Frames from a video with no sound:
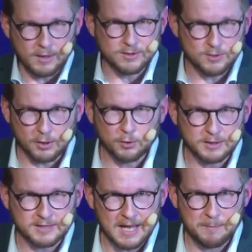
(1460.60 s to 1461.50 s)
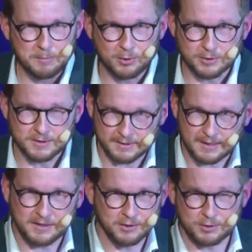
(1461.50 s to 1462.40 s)
It's not a good example because
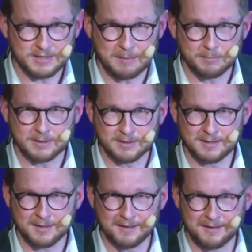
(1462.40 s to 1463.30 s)
nothing resembles uh,